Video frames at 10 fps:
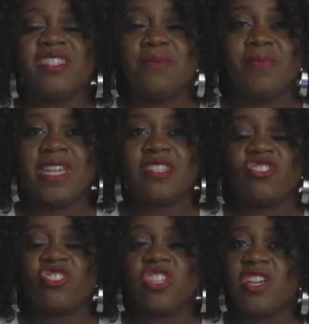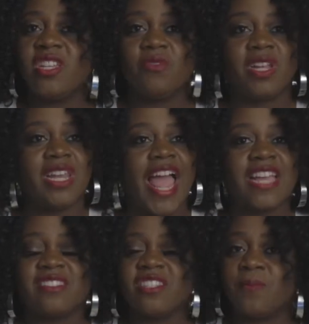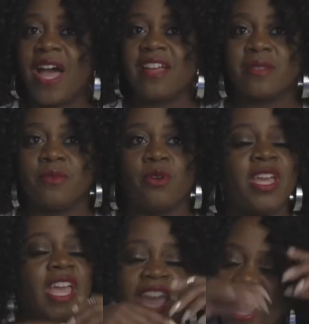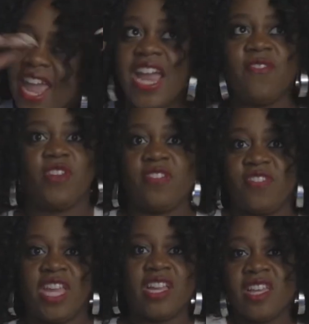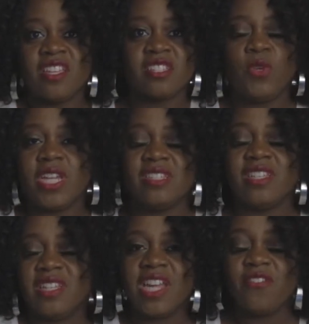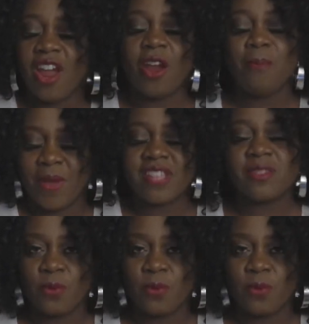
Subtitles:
to be as chill and relaxed as possible. Everything so we can deliver our best